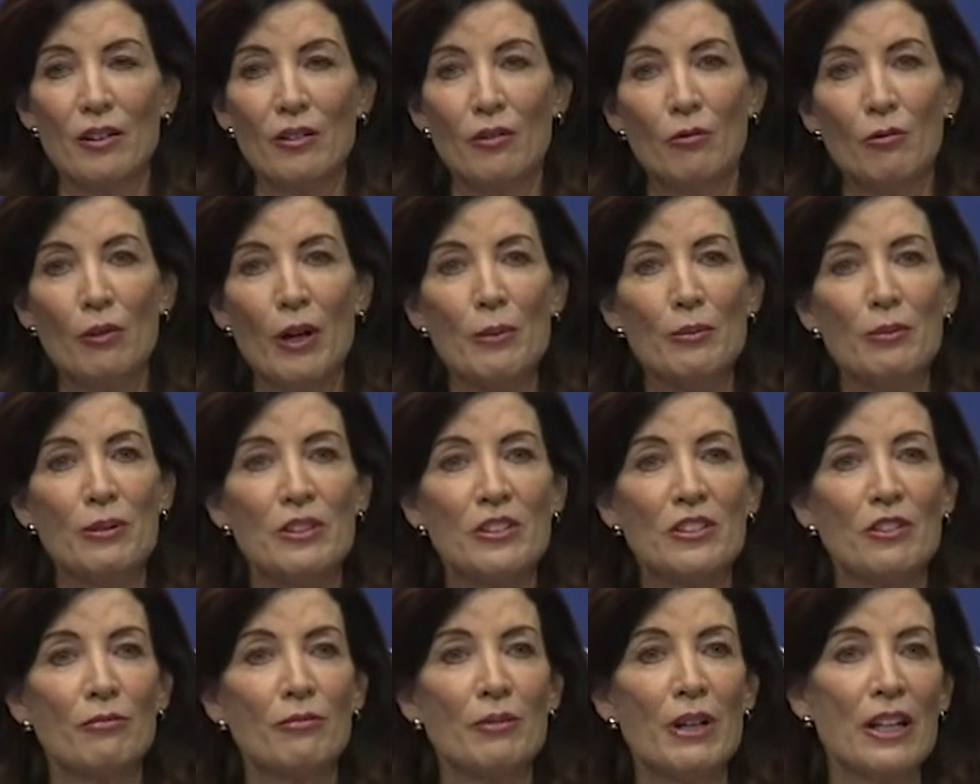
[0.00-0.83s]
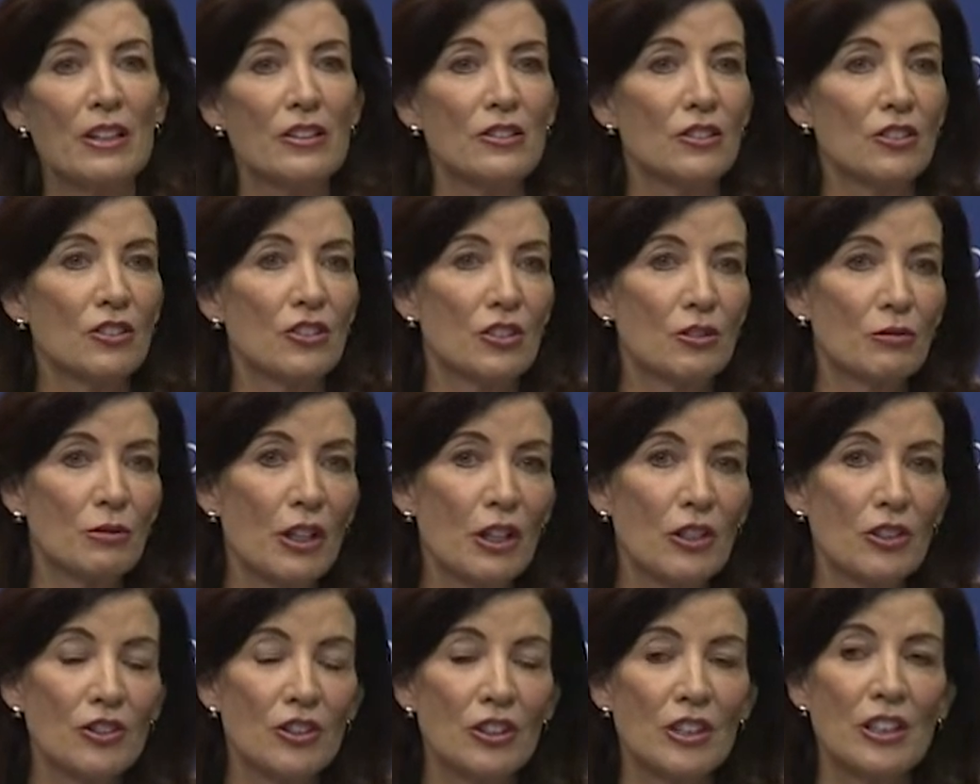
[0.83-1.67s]
weapons of mass
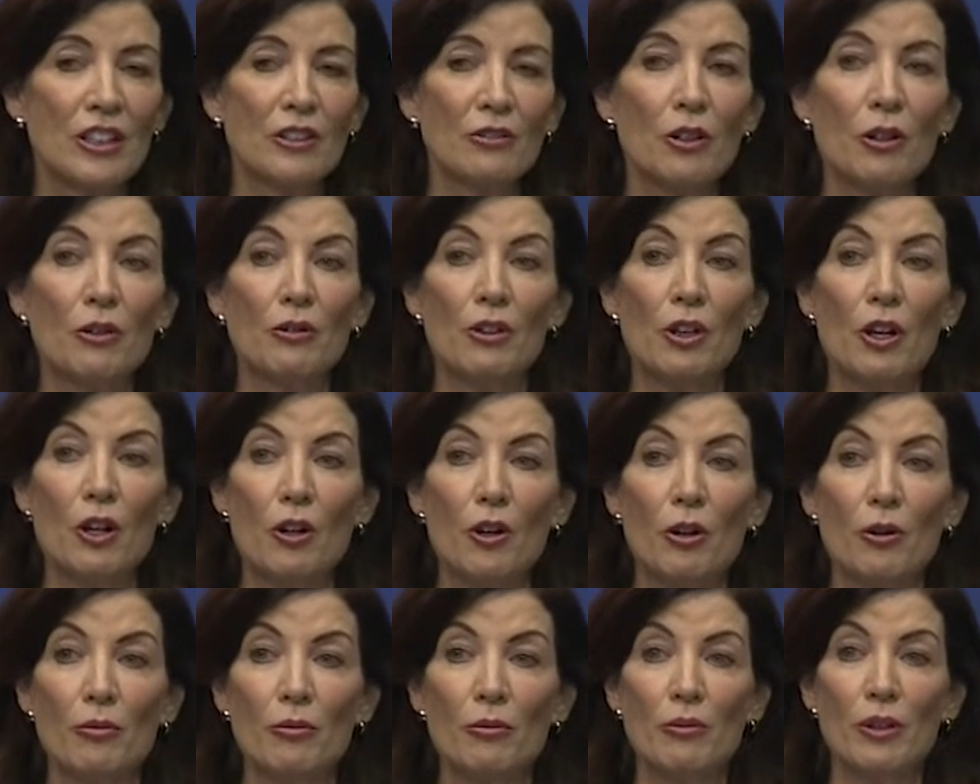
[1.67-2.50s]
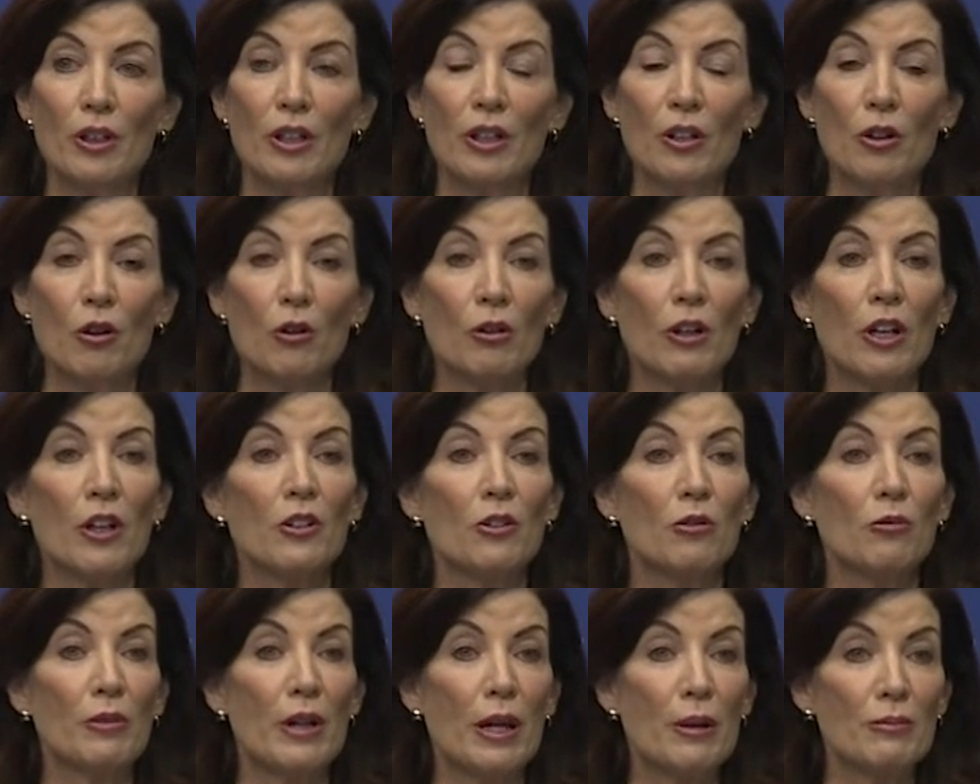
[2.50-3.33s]
destruction in their own home or
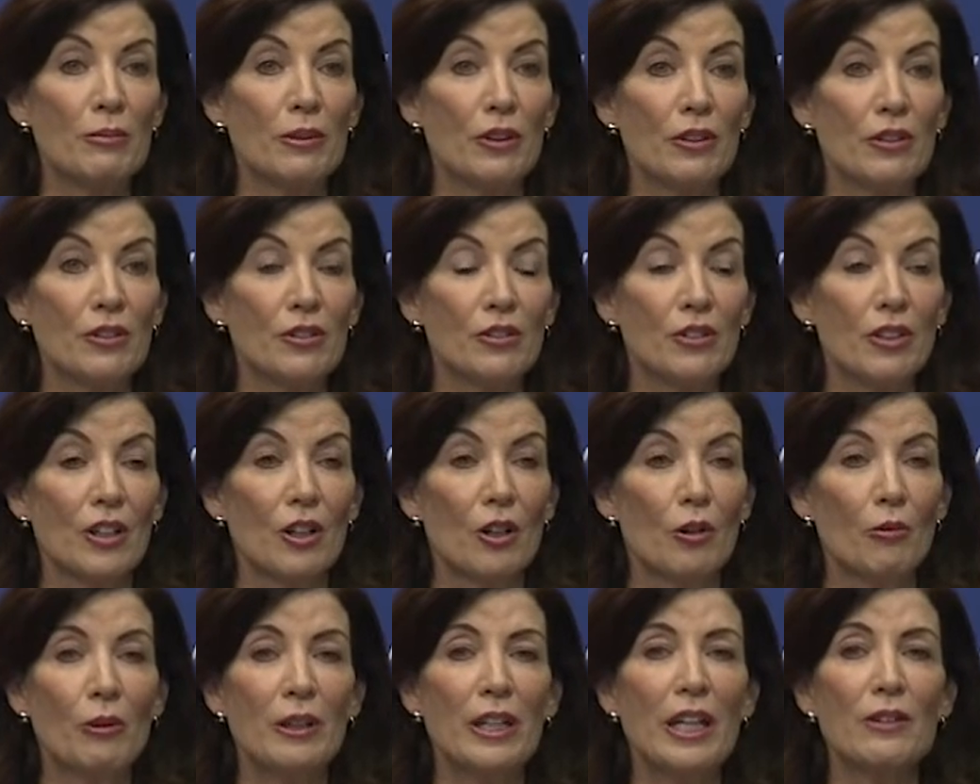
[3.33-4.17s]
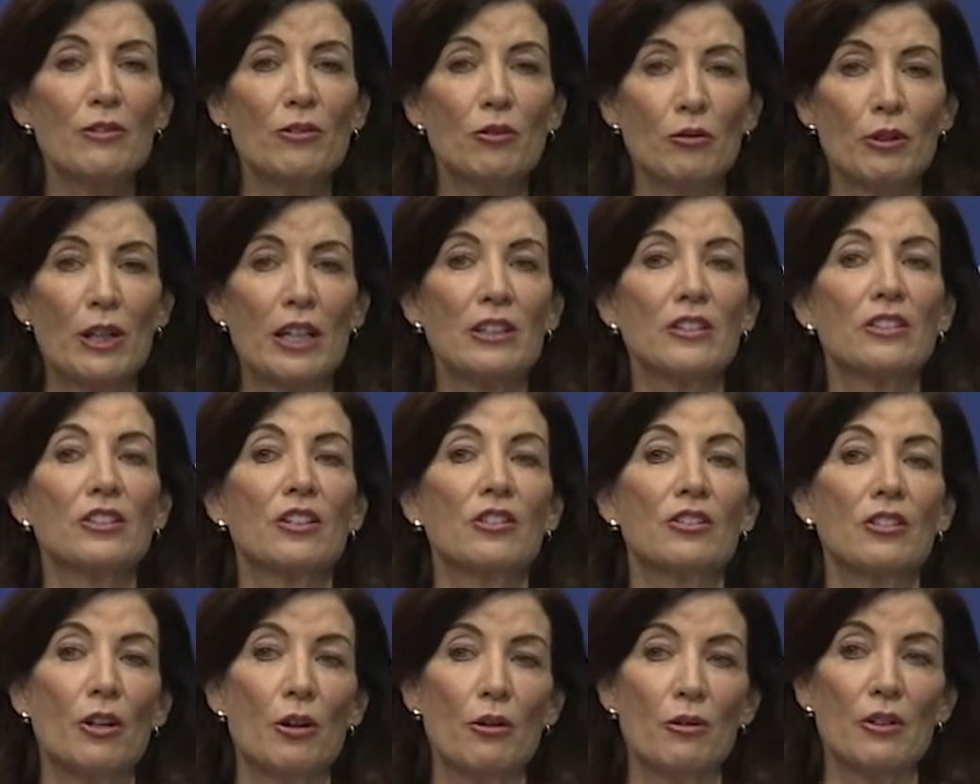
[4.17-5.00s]
other weapons We have a right to
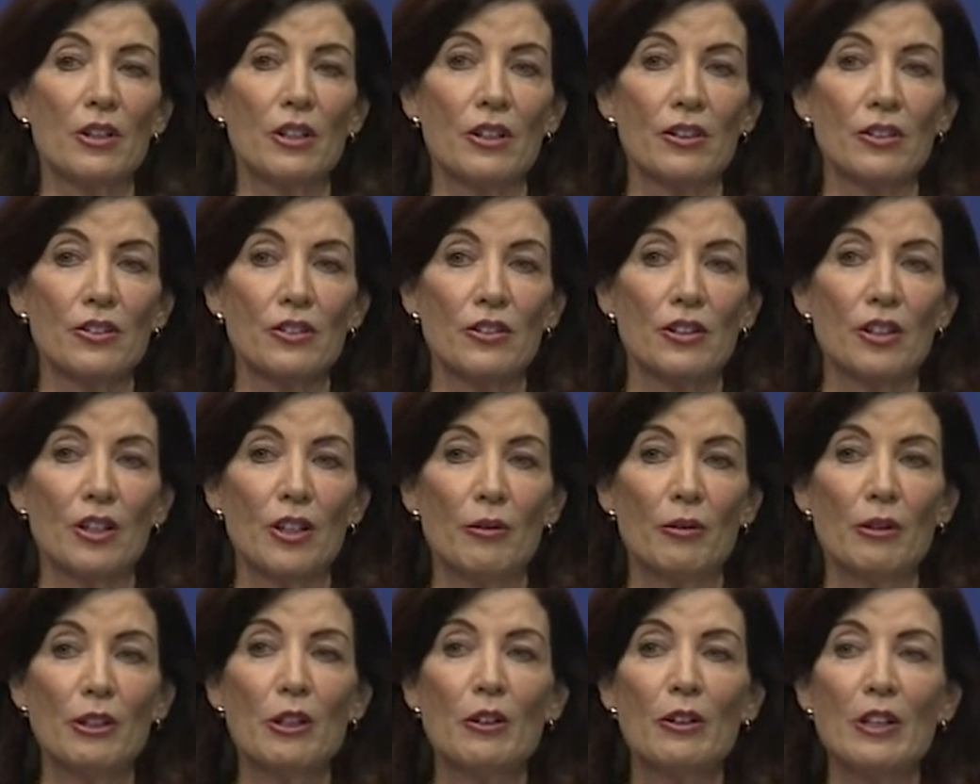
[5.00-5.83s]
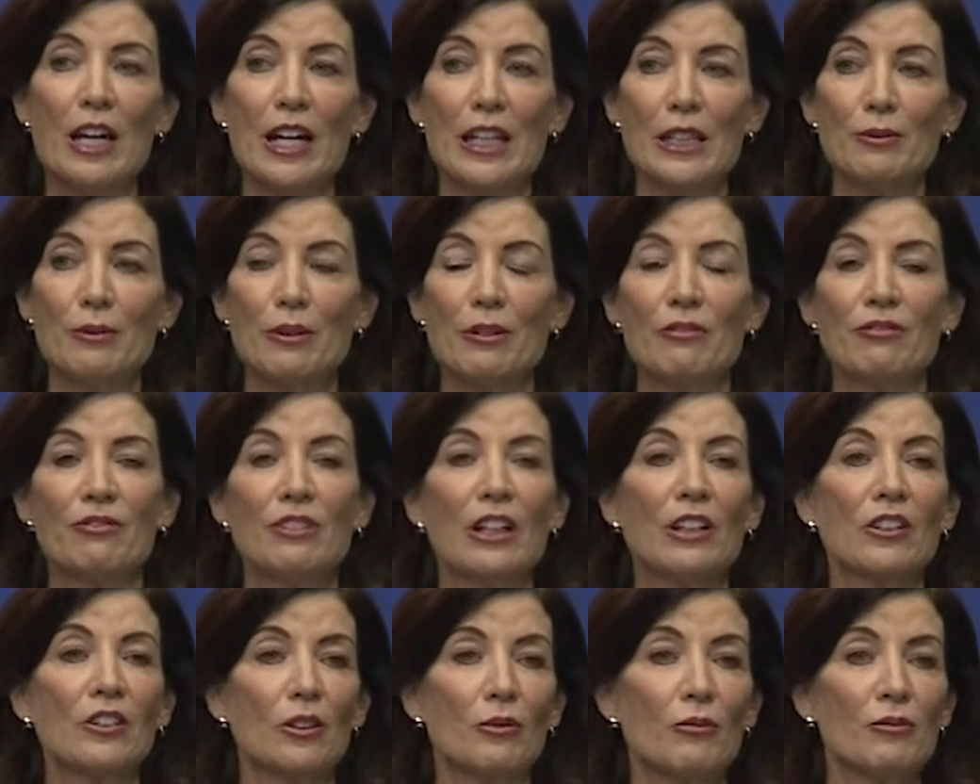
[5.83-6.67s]
know this. We don't have to be
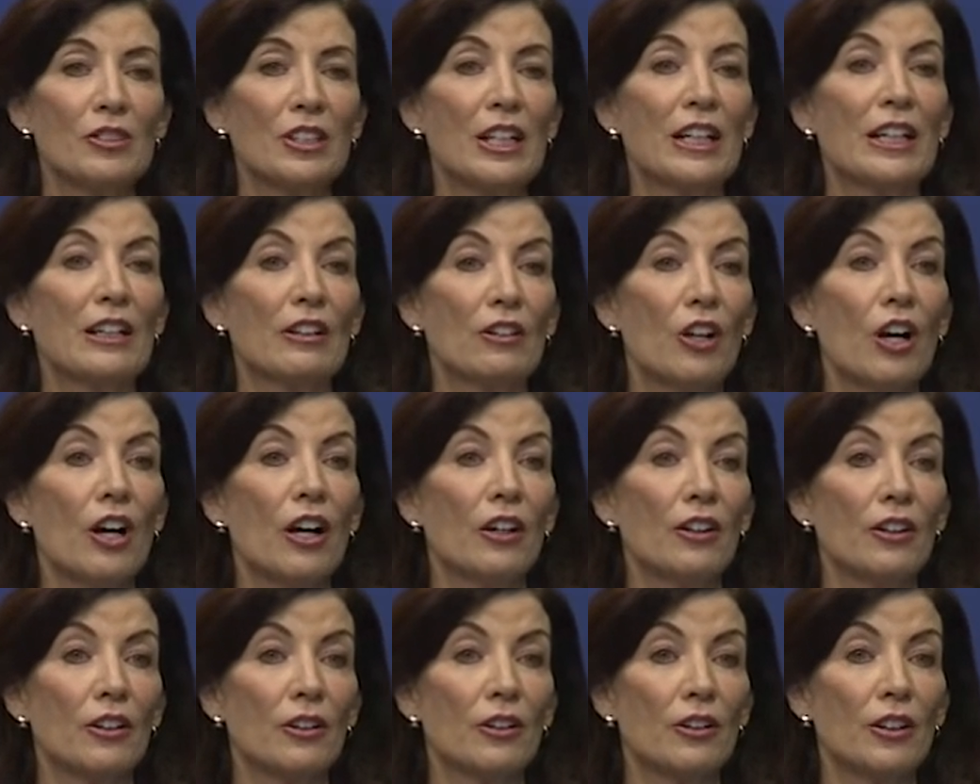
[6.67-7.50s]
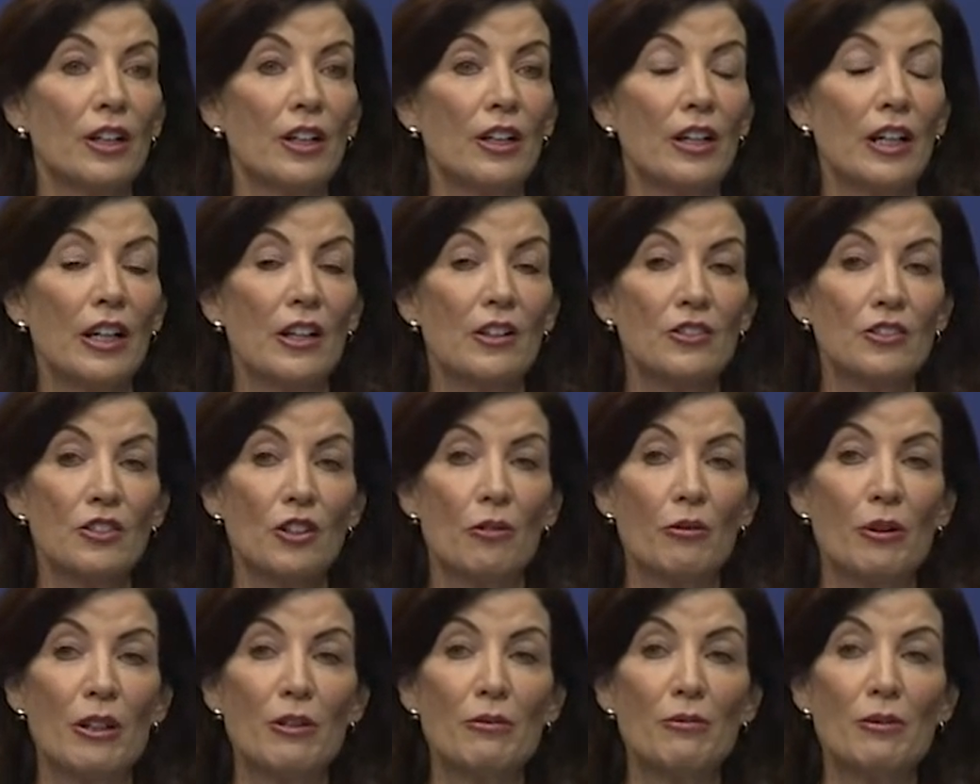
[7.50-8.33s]
victims any longer. And so
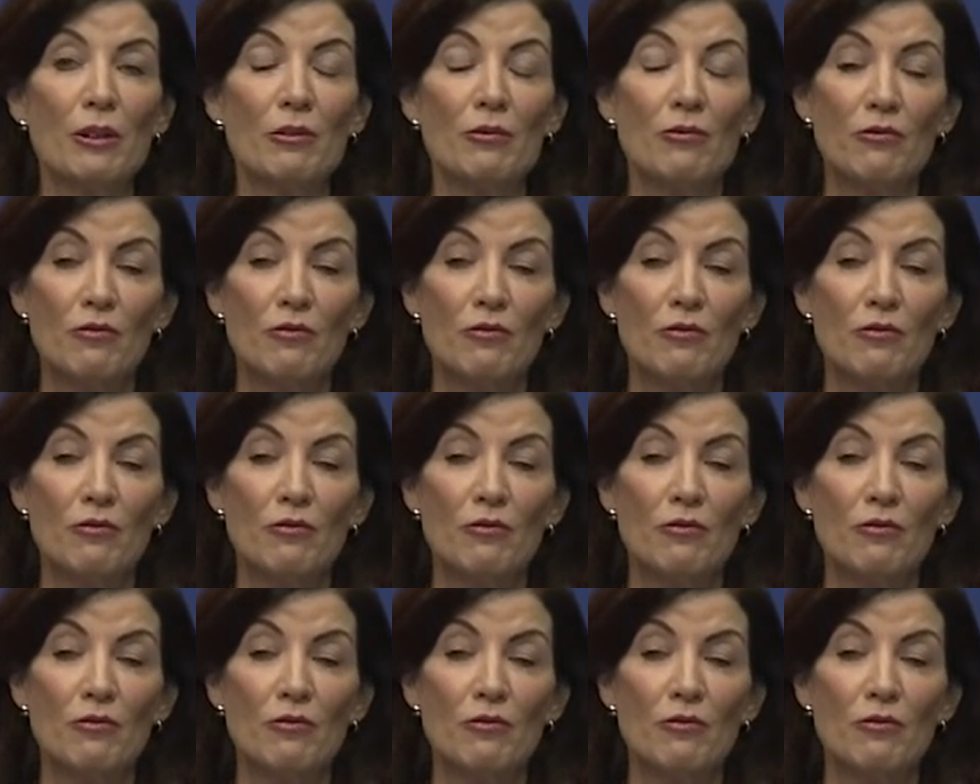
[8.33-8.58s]
we've been